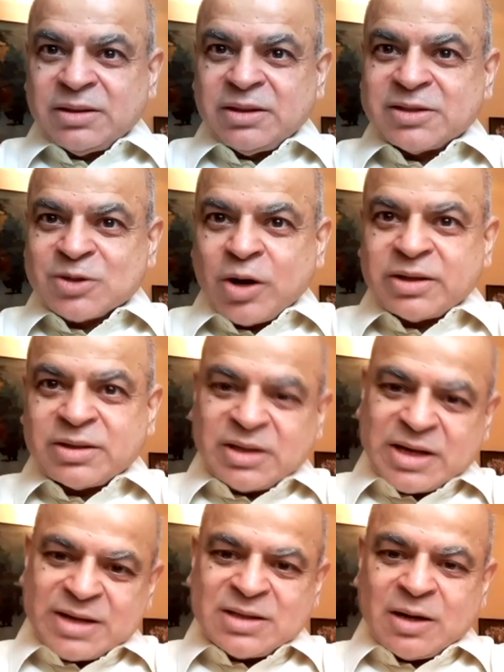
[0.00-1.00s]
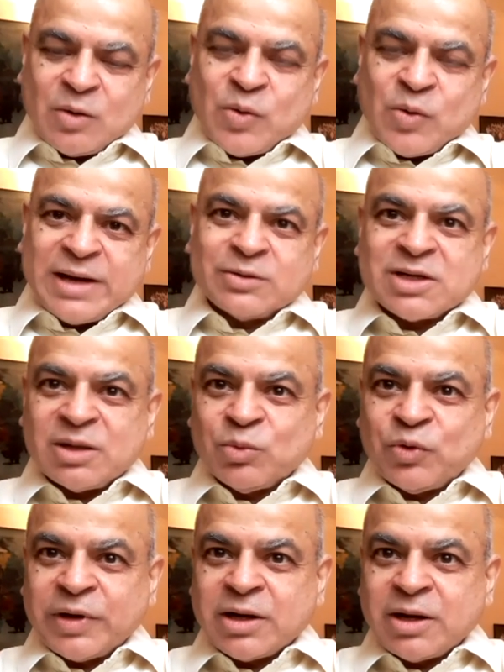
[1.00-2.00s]
the stock takes a little while to start
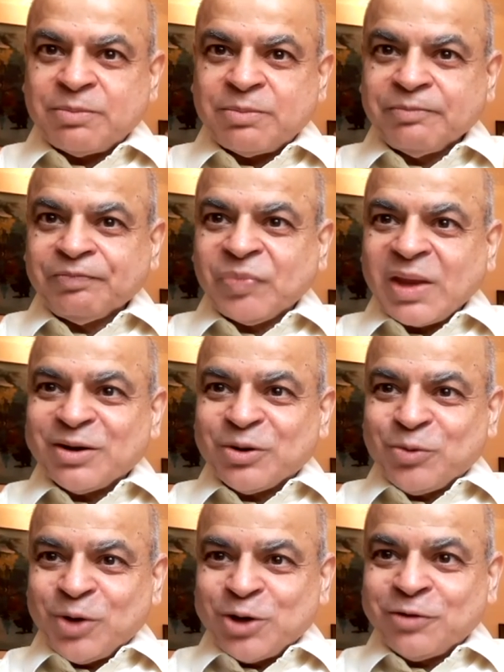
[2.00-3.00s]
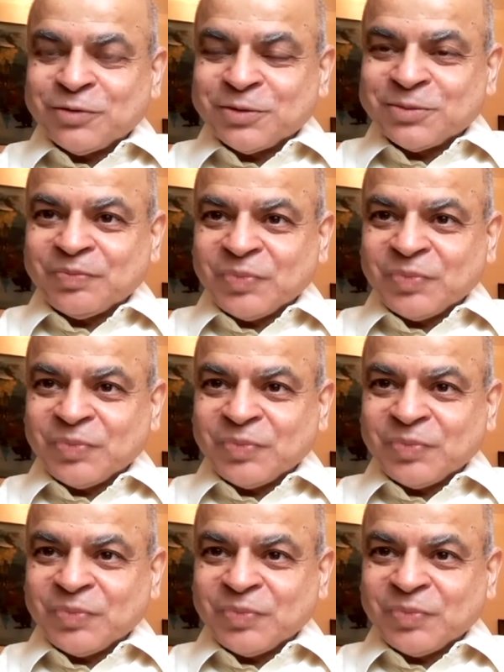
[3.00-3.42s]
moving up quite often.